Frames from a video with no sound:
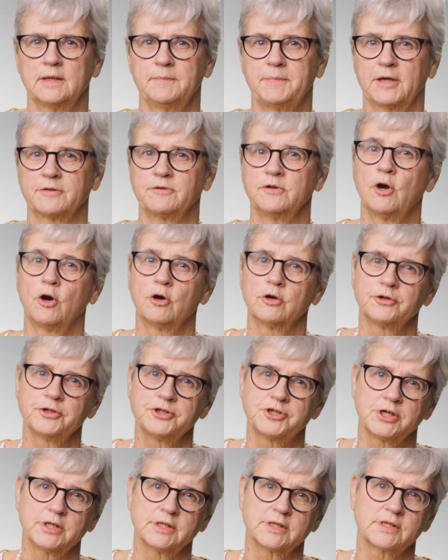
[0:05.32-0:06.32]
about the
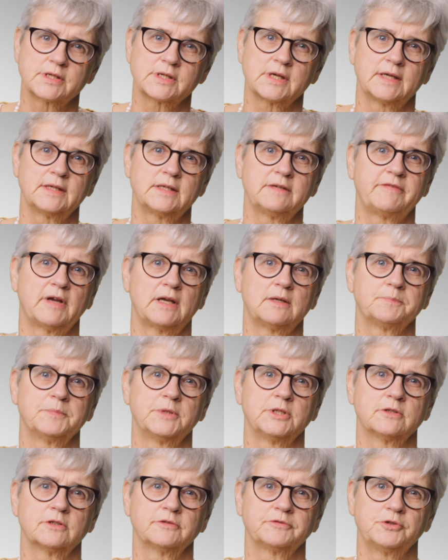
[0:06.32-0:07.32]
origins and
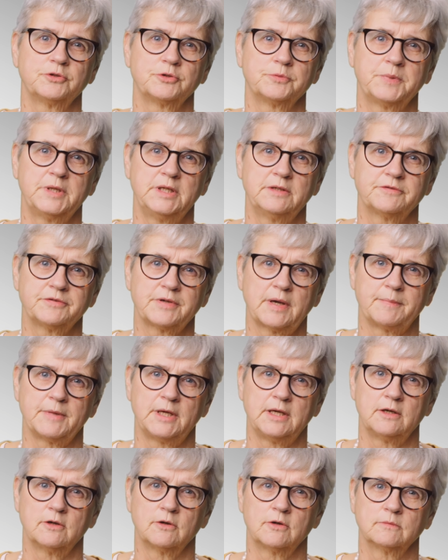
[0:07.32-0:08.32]
development of European
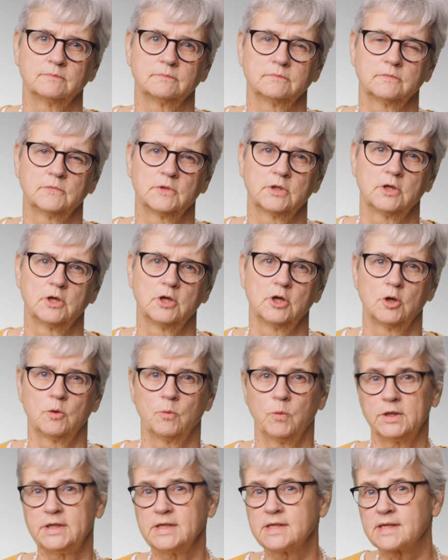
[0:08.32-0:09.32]
family law.
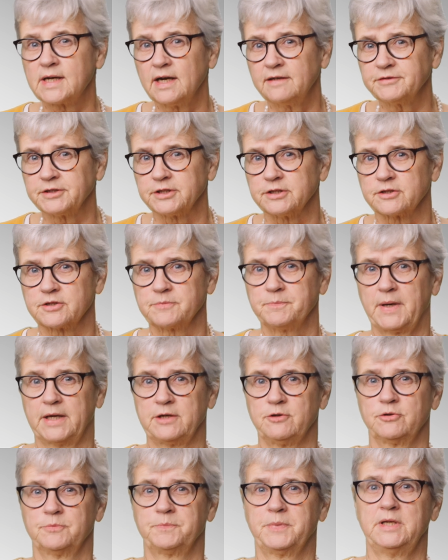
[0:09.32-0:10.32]
What is covered by
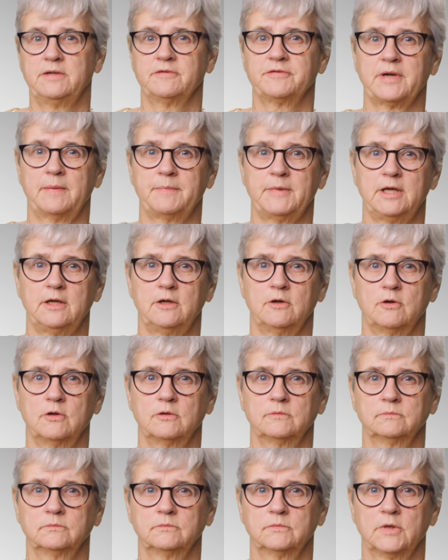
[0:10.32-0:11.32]
European family law?
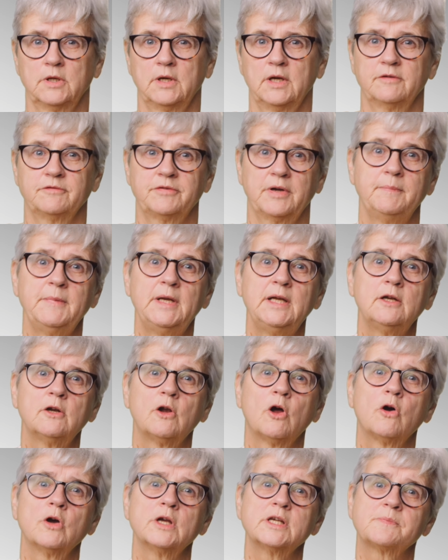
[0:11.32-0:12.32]
Family
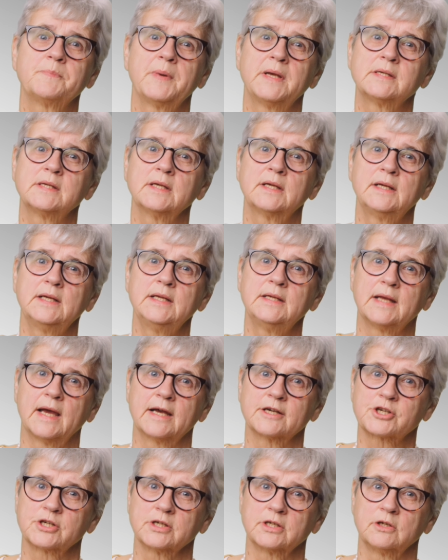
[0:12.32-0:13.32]
law is basically
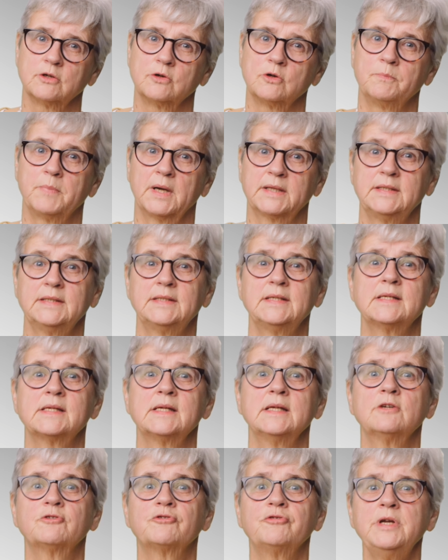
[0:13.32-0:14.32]
national law, but it is
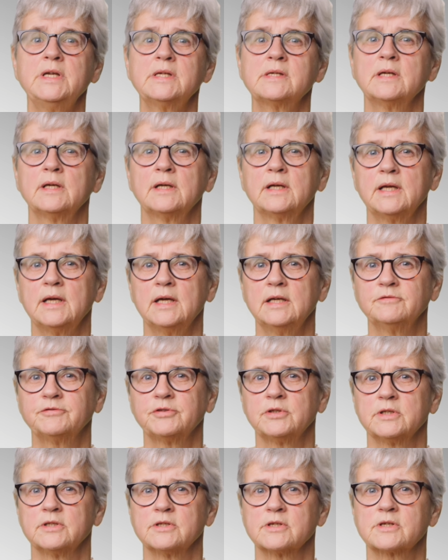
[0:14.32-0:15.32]
increasingly
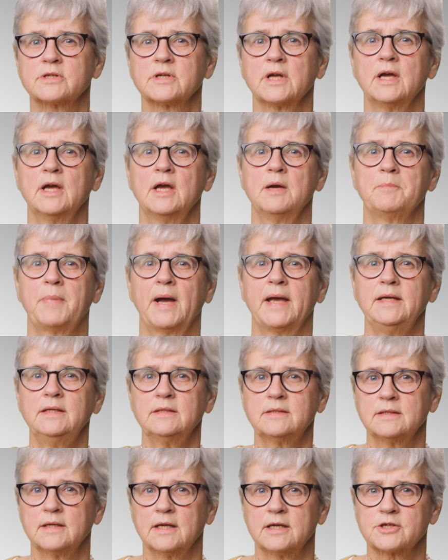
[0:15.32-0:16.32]
influenced by
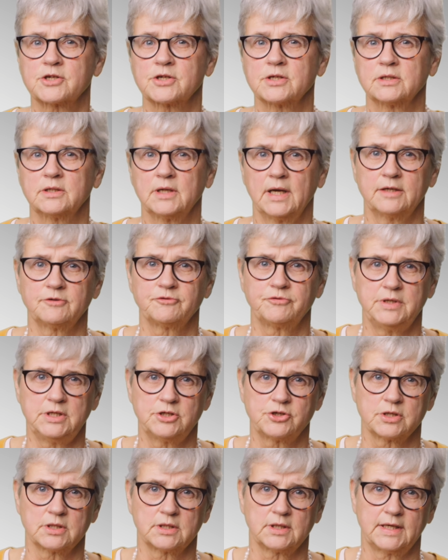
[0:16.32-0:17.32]
international and
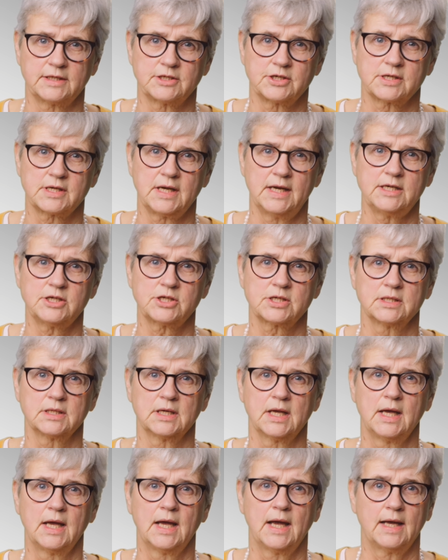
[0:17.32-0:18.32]
regional legislation
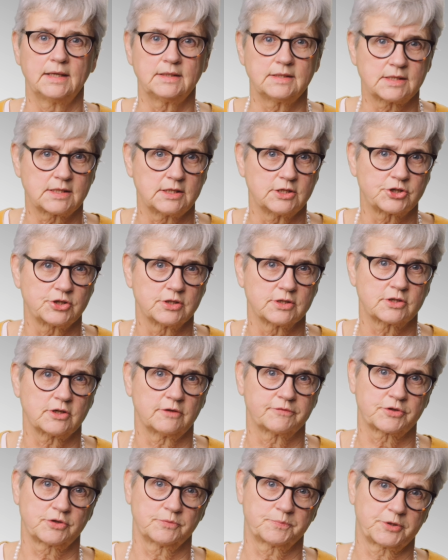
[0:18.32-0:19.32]
and decisions
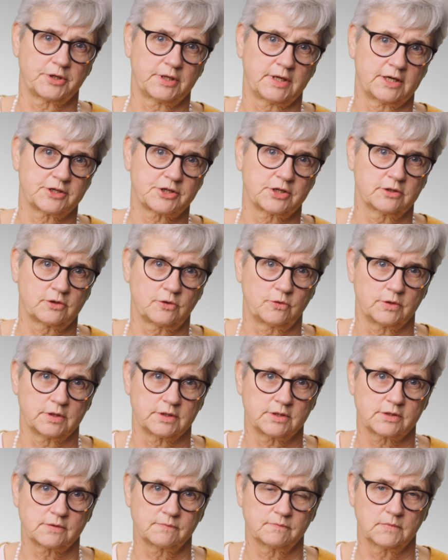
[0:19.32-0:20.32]
of supranational
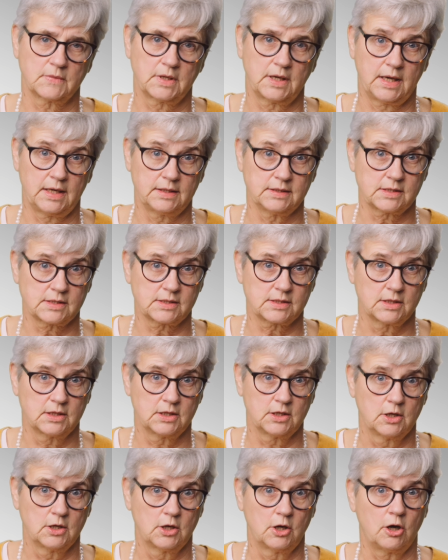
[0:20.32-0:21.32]
courts. Hence,
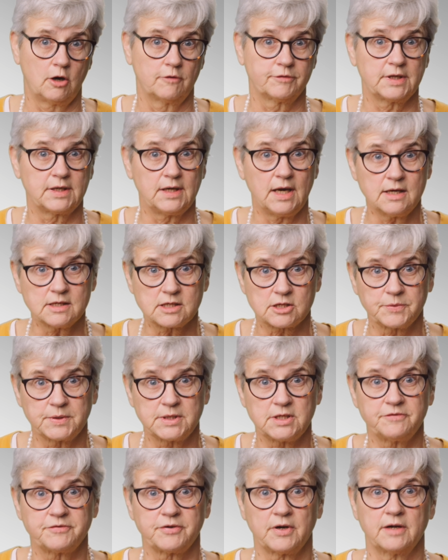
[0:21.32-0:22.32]
over the last
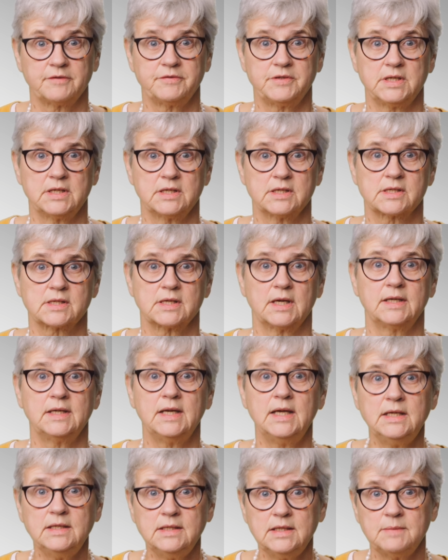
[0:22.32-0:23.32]
25 years, an
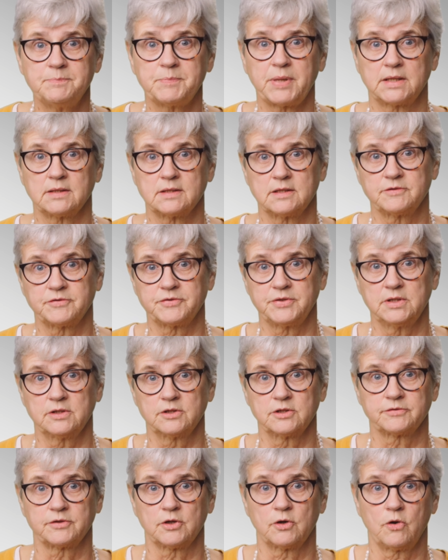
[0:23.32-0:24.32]
independent field
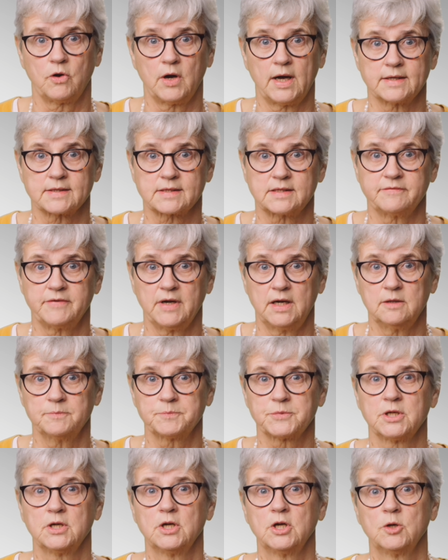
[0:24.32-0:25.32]
of law has
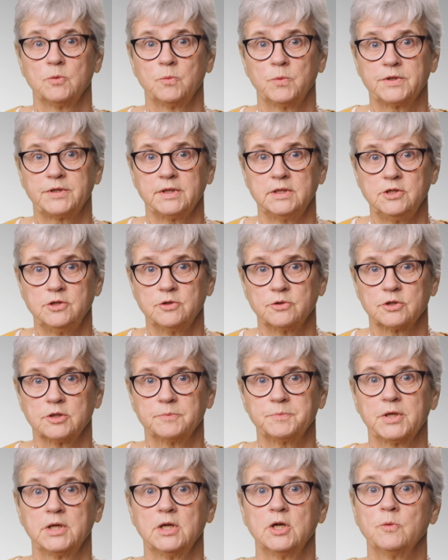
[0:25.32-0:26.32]
developed within
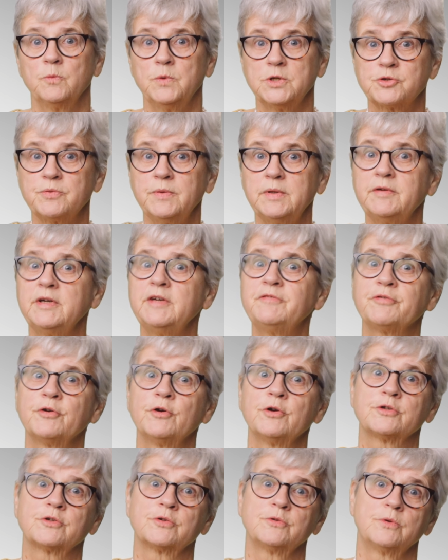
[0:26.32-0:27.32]
Europe, which we
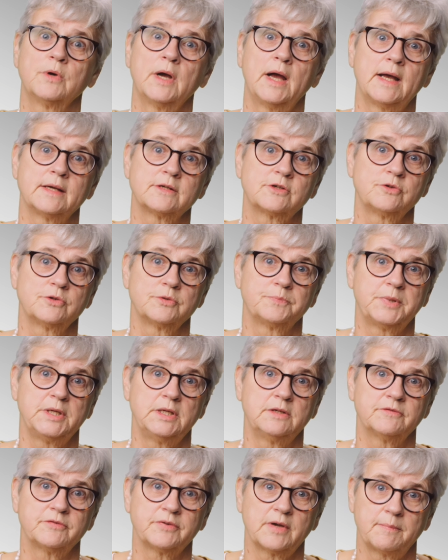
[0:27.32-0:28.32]
refer to as
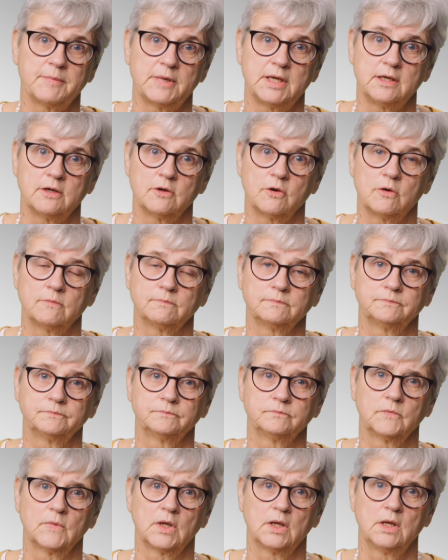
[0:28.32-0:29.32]
European family law.
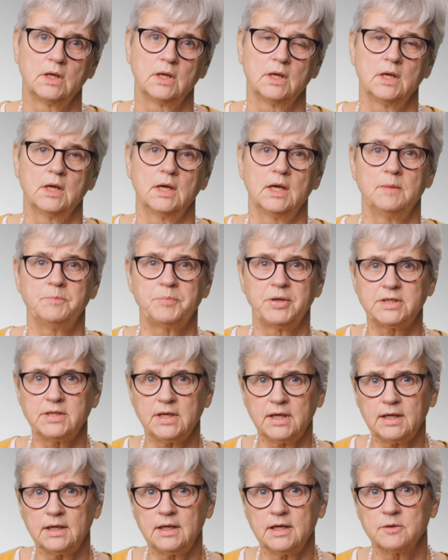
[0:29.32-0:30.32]
In
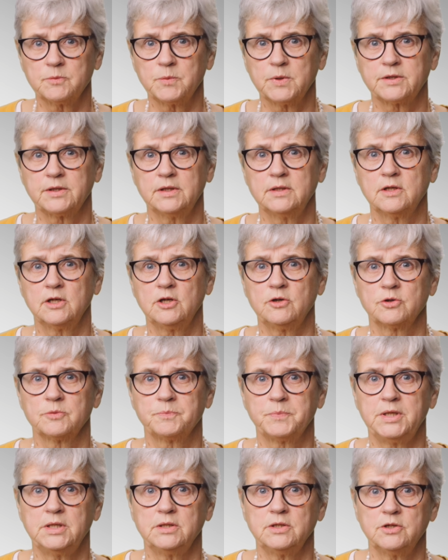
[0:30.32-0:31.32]
particular, within the
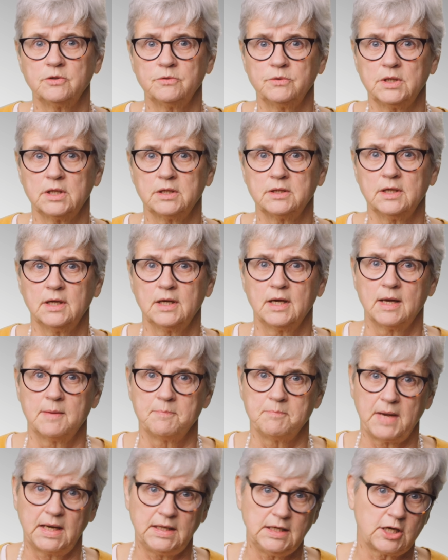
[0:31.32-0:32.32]
European Union,
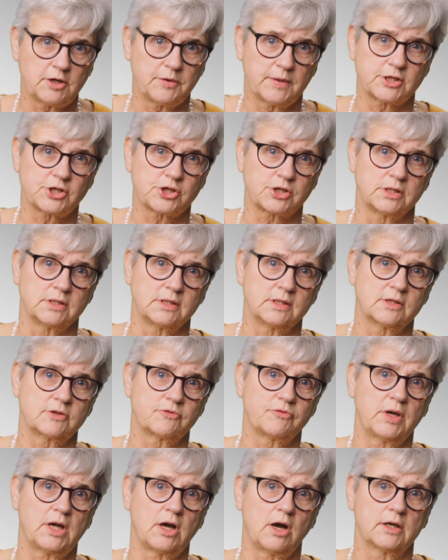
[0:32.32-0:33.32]
many
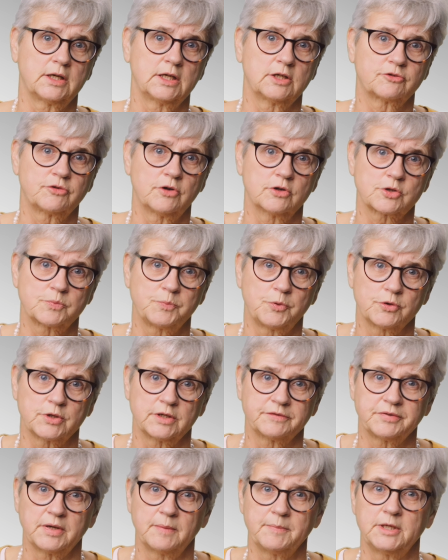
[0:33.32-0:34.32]
questions regarding cross-border
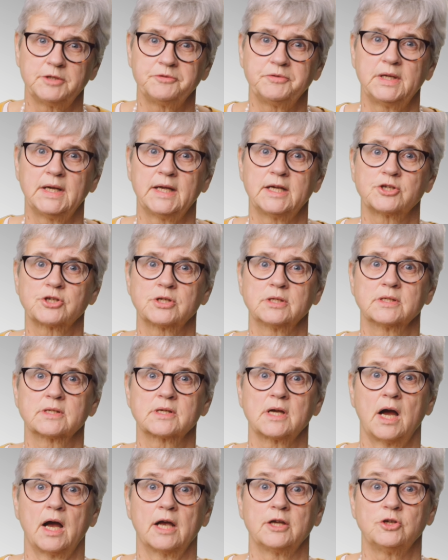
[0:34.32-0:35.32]
family relations
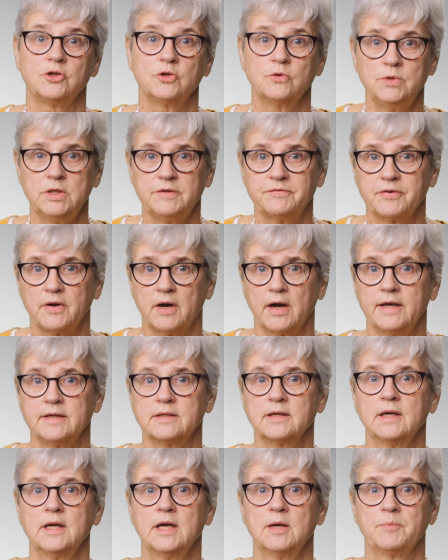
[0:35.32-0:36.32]
are unified
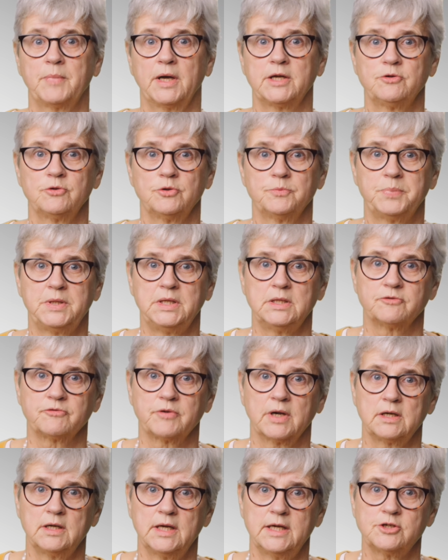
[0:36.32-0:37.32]
by European
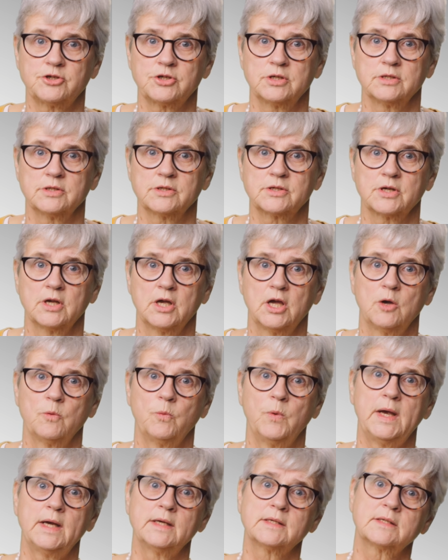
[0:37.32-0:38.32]
regulations,
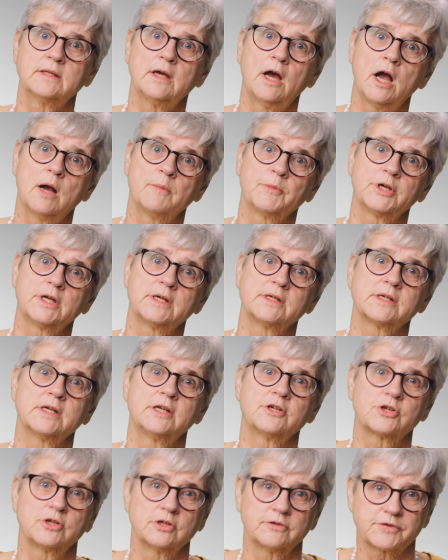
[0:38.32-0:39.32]
whereas the
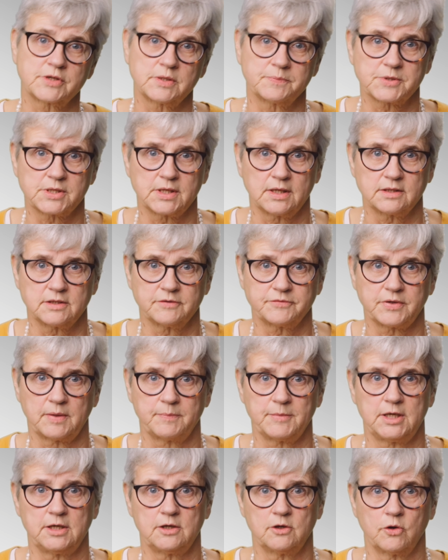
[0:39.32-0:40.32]
harmonization of substantive
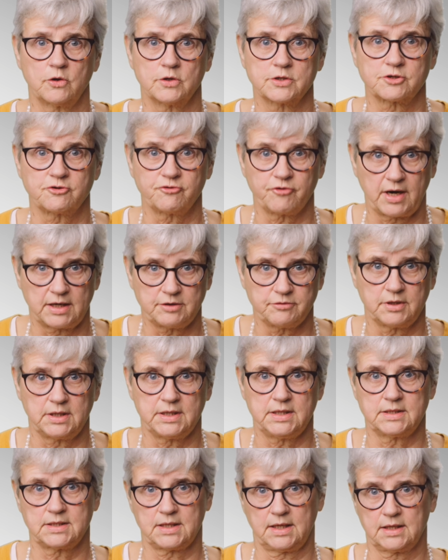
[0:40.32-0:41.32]
family law is
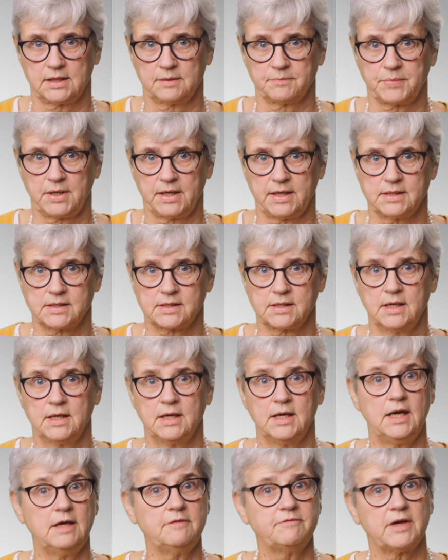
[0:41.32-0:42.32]
gradually taking place
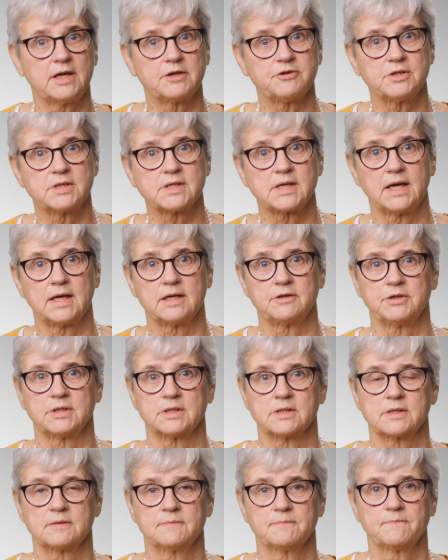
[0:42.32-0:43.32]
in various areas.